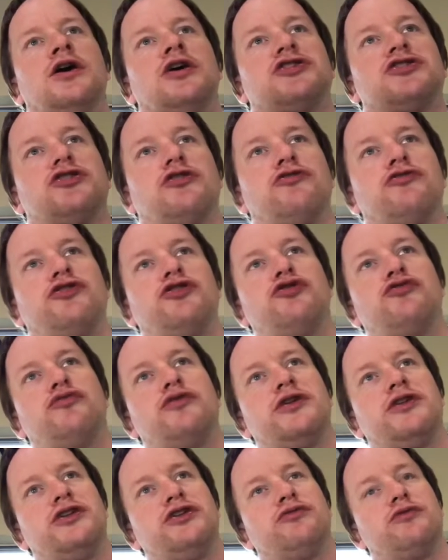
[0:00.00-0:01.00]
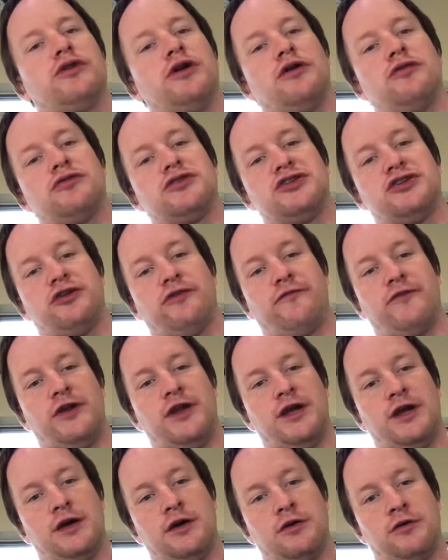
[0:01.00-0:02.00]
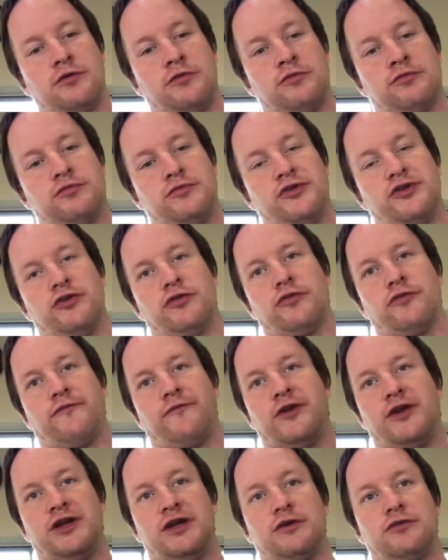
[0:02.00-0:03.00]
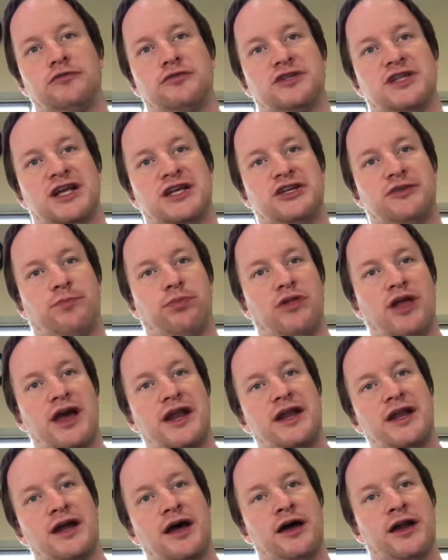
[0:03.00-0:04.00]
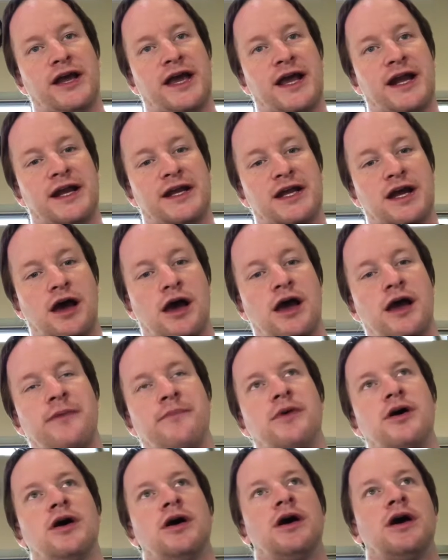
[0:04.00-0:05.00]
So you would host your videos that you planned out ahead of time,